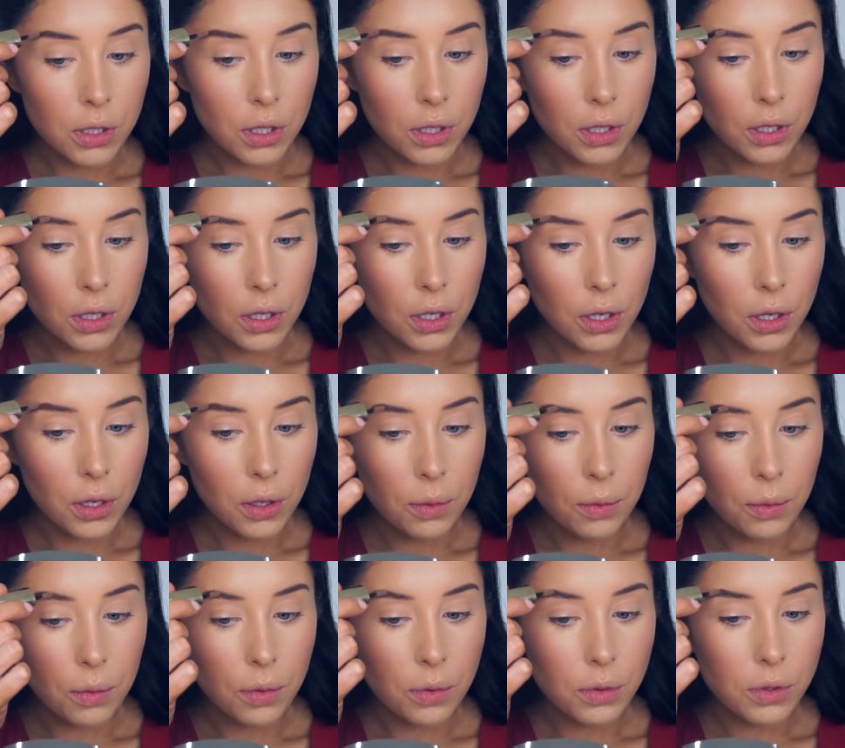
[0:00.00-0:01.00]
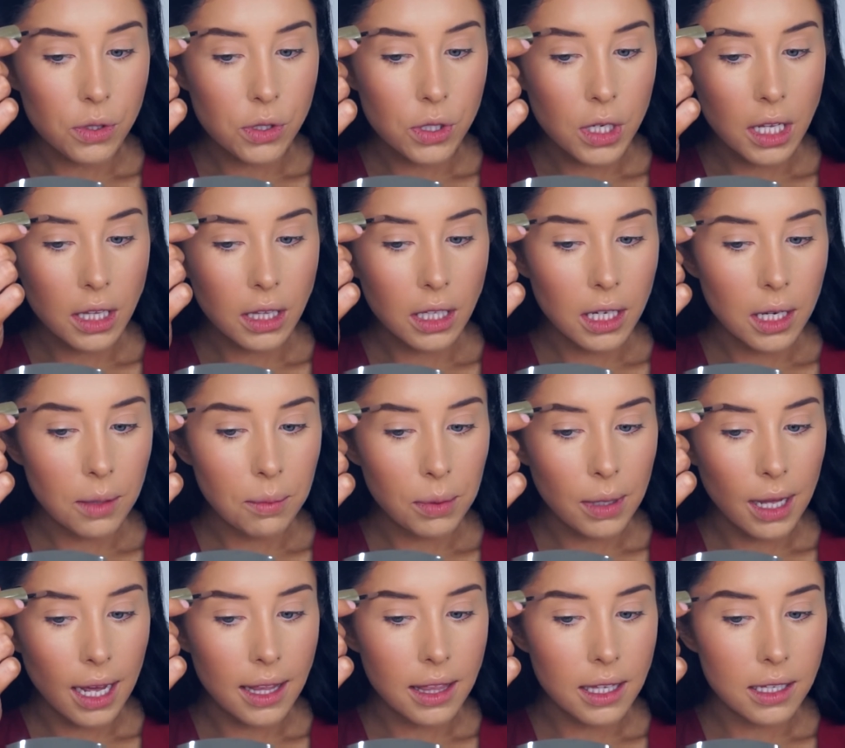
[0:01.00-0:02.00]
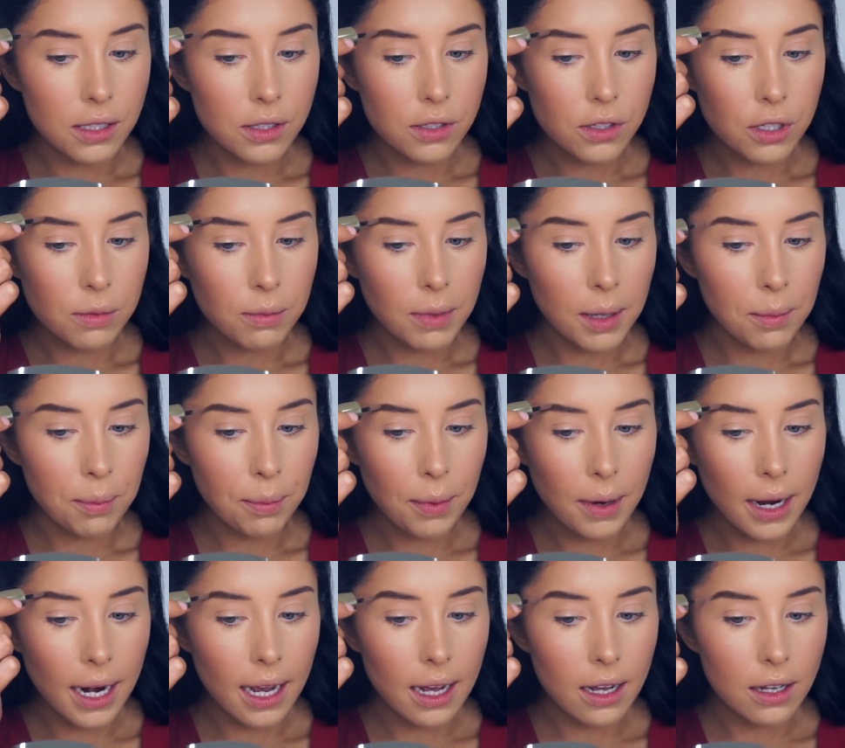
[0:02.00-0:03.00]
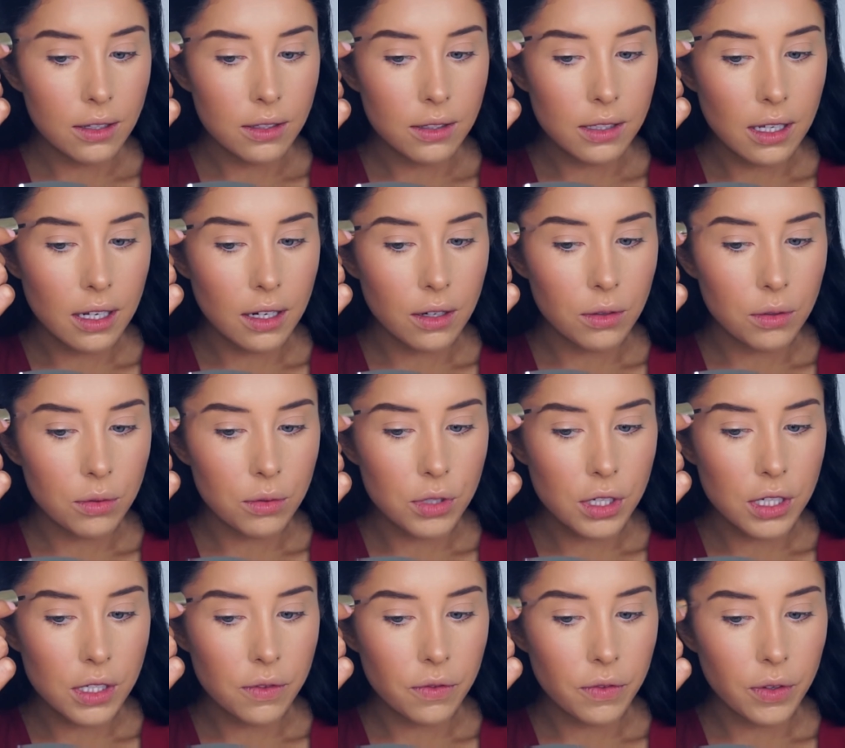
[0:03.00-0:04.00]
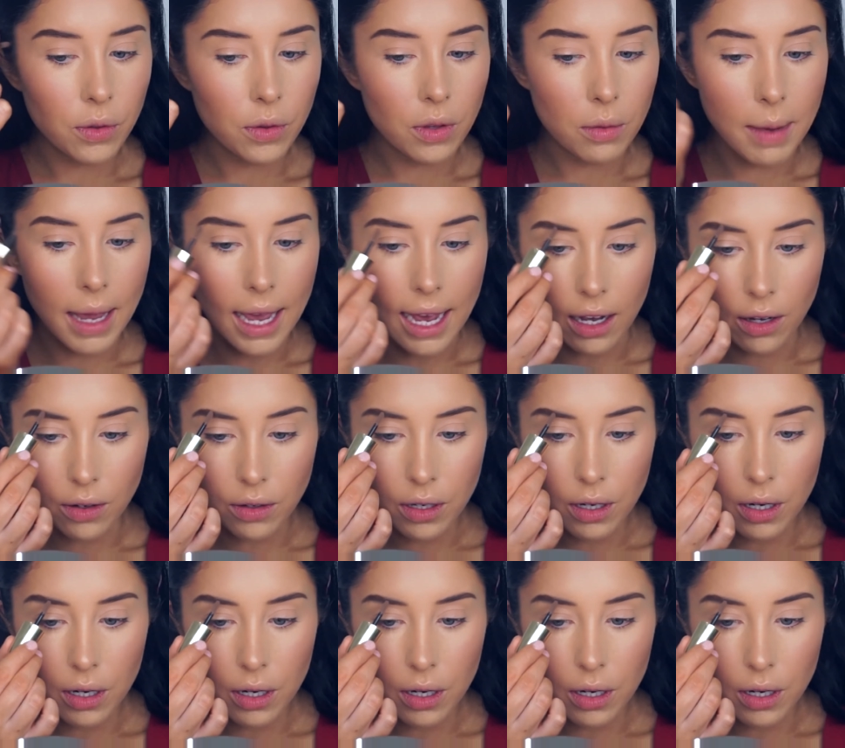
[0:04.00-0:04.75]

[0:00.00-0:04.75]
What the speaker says: gonna gently apply this to my brows and it'll just fill them out.